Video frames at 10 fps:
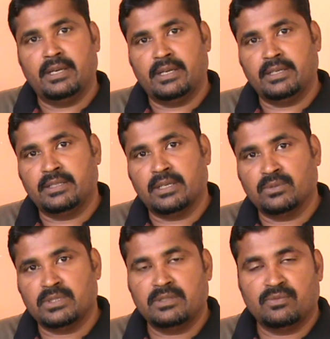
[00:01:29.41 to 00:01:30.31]

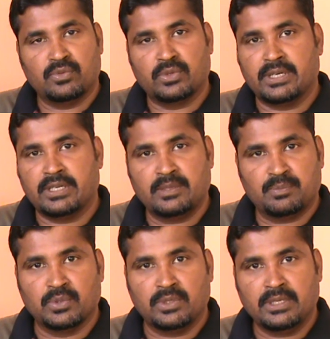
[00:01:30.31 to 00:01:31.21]
18,400
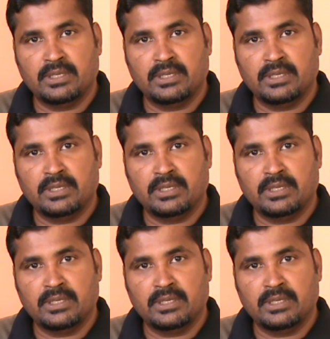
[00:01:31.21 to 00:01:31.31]
put